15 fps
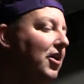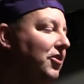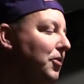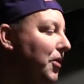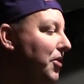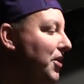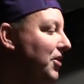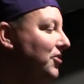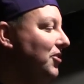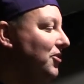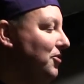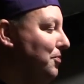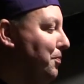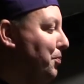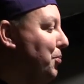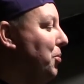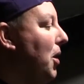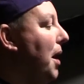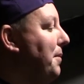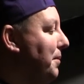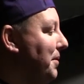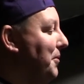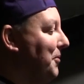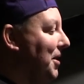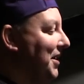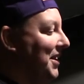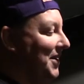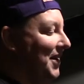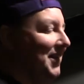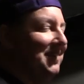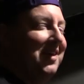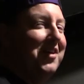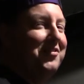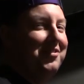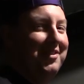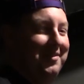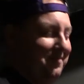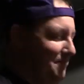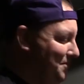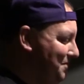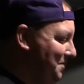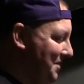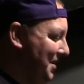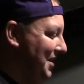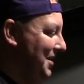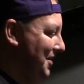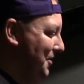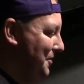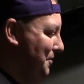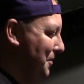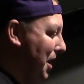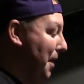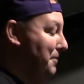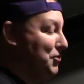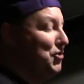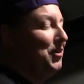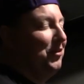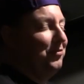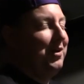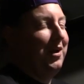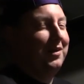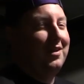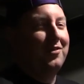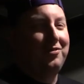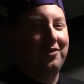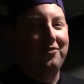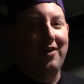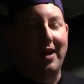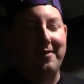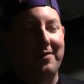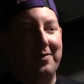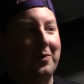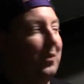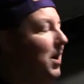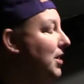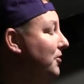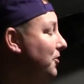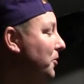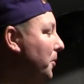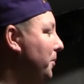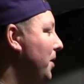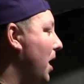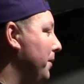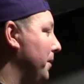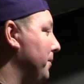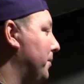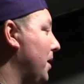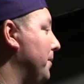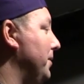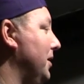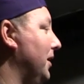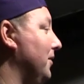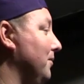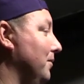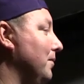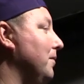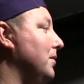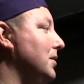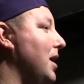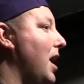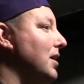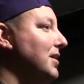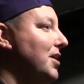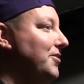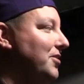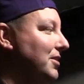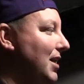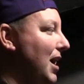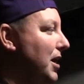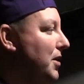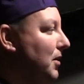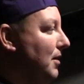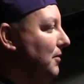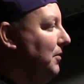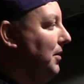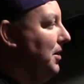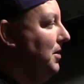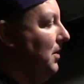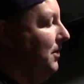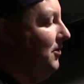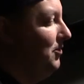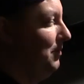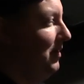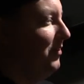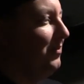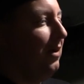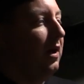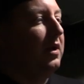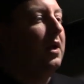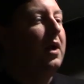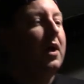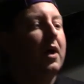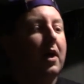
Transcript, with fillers: So this is probably running on less than, I'm sure it's running on less than 500 watts, no problem, probably a lot less than that. You don't even really notice when it's on.